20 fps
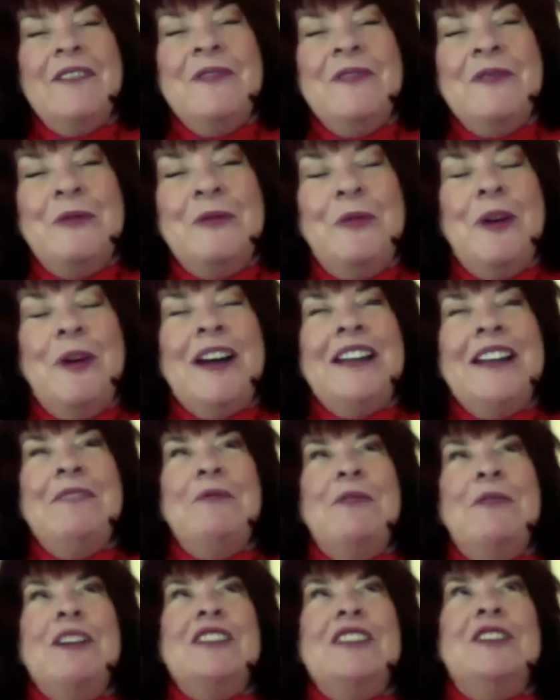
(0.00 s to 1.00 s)

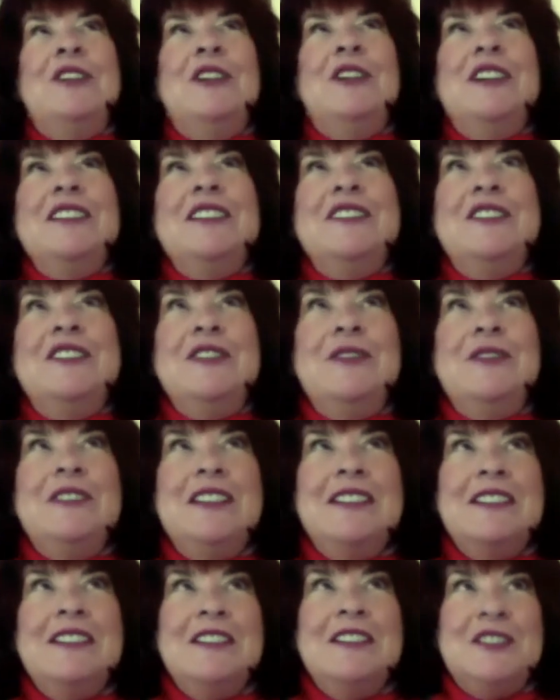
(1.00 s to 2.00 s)
what caused you
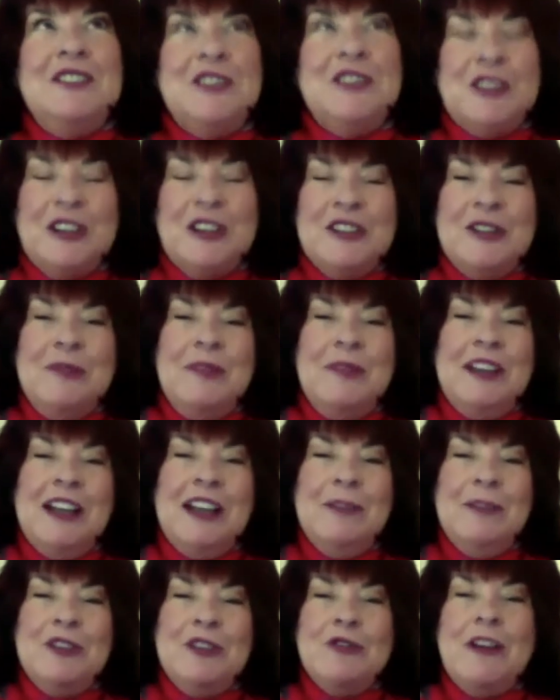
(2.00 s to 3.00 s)
to start to
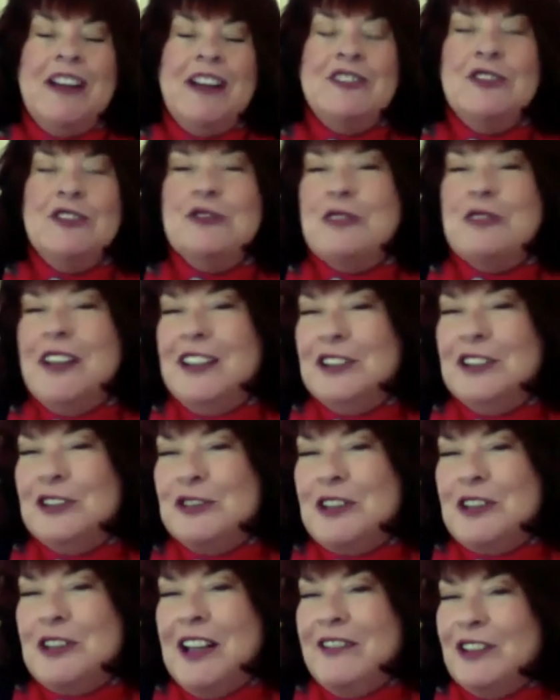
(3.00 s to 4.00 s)
become a tractor trailer
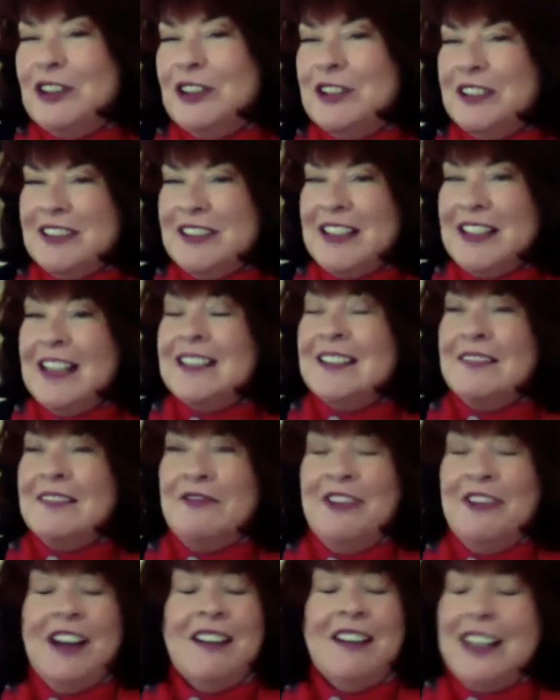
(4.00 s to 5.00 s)
driver? Because that's a
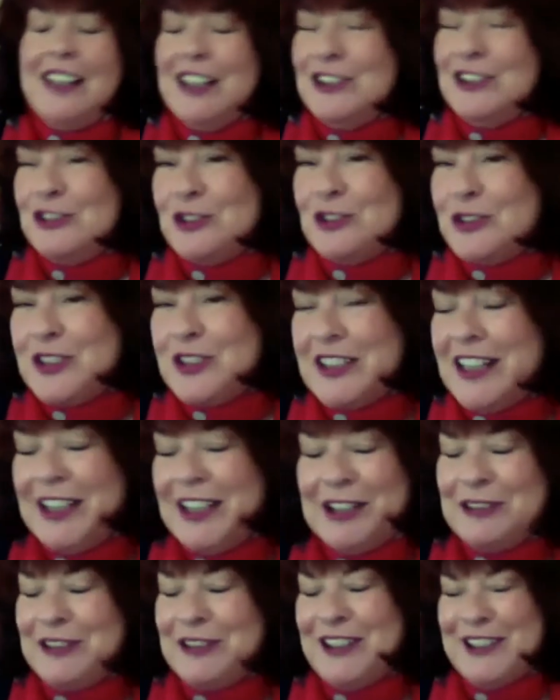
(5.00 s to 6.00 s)
very interesting
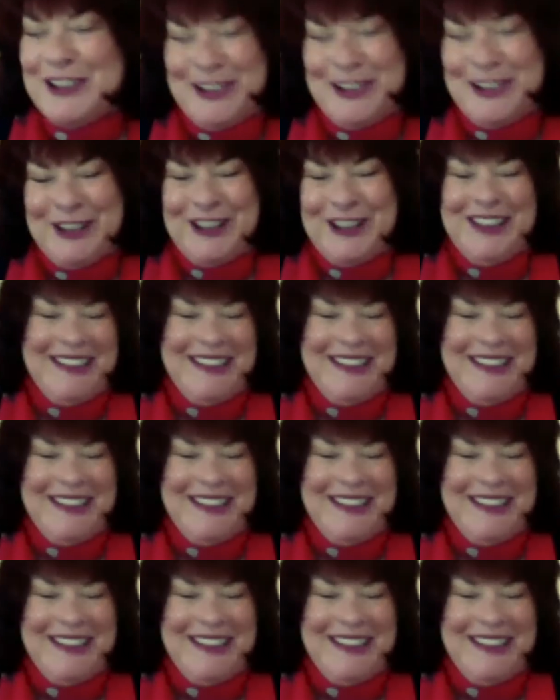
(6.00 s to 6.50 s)
career choice.